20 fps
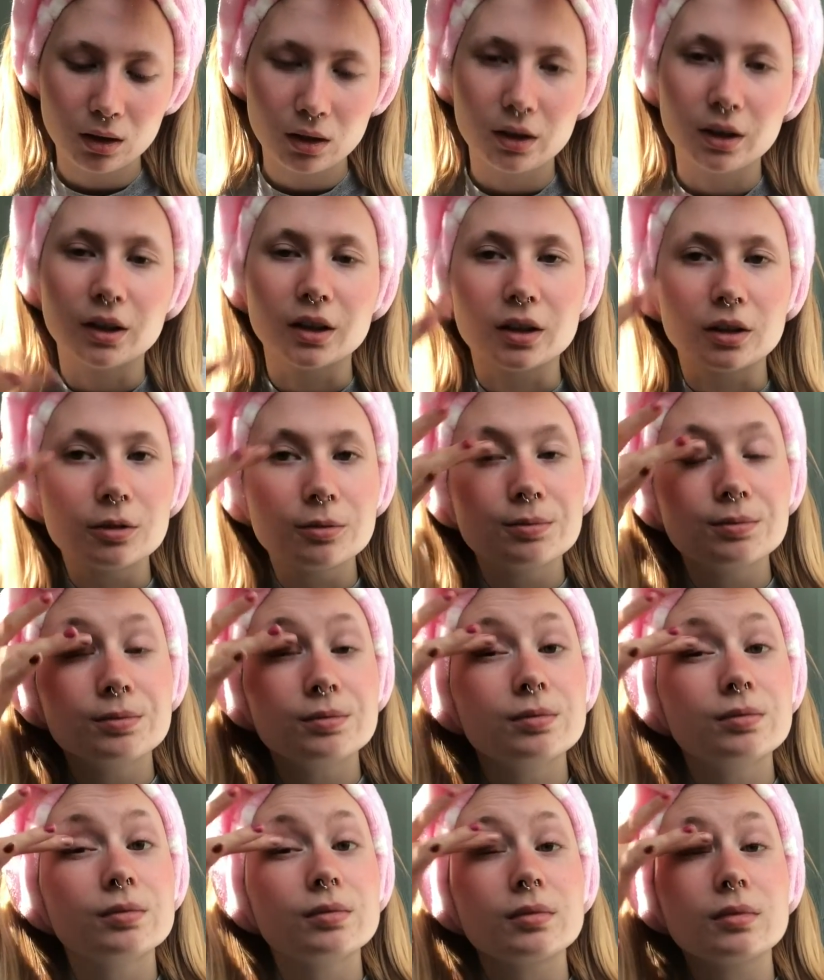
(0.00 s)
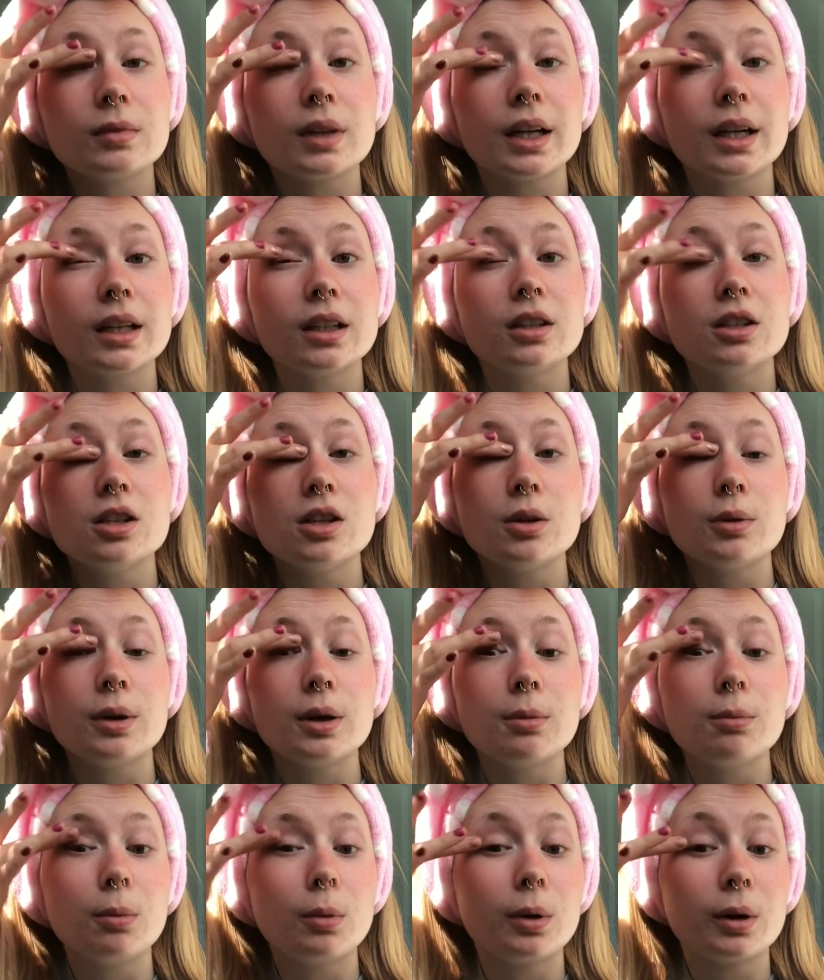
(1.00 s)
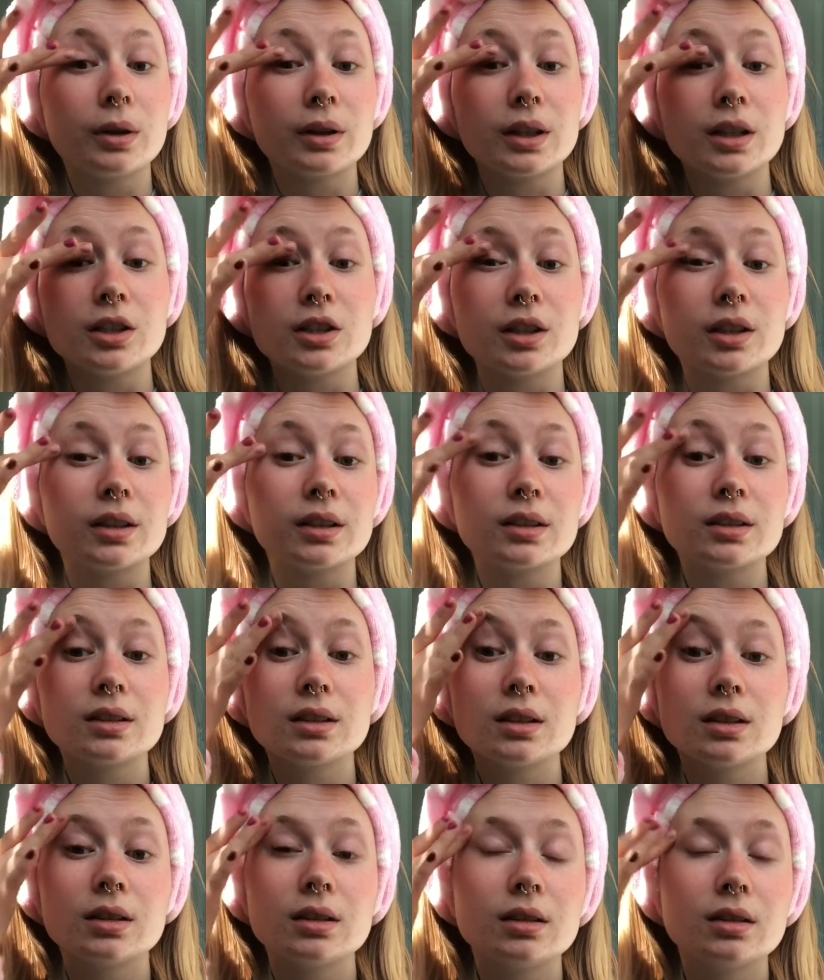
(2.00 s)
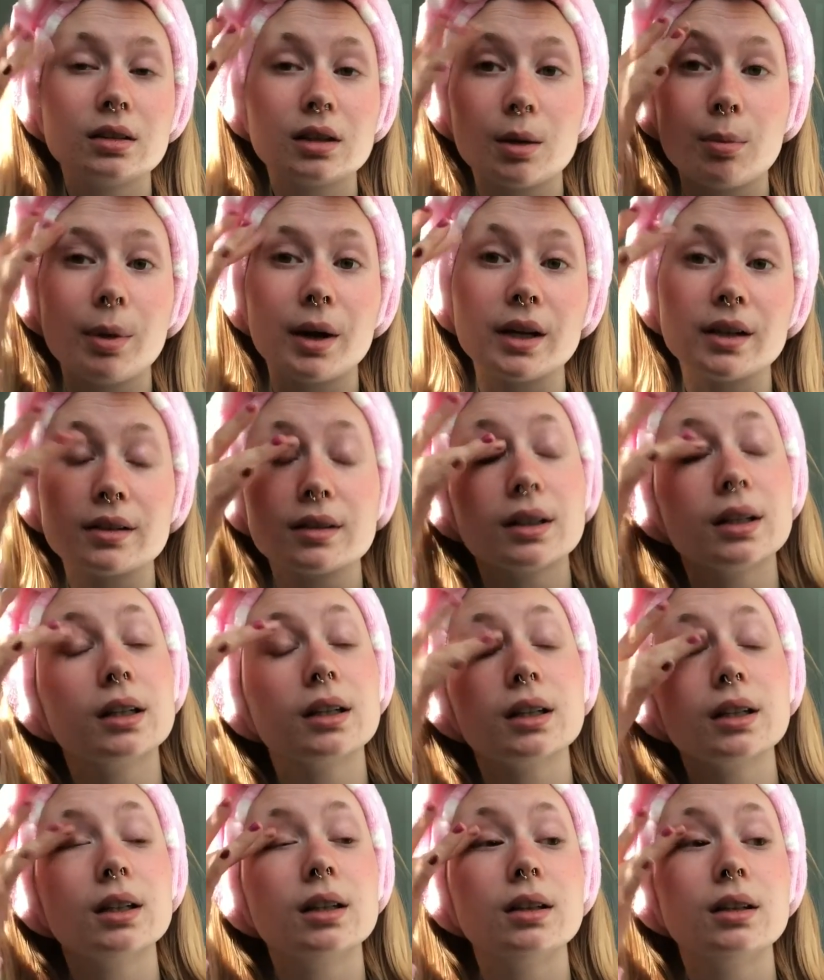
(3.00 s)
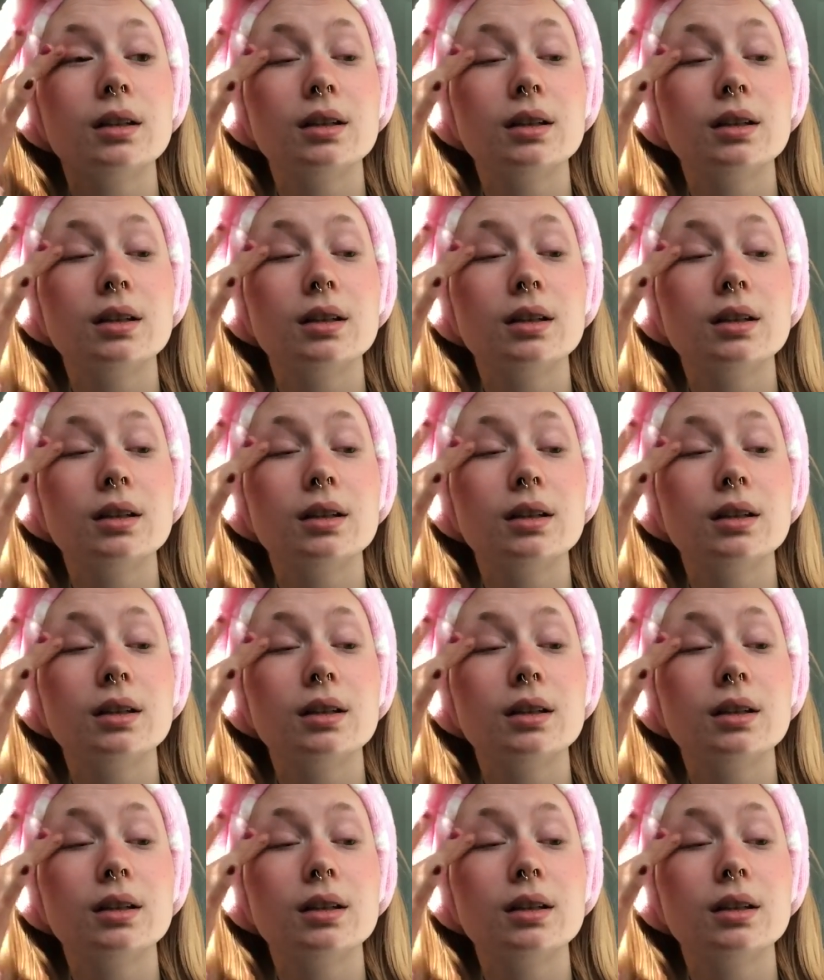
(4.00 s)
you know, like doing more than just the basic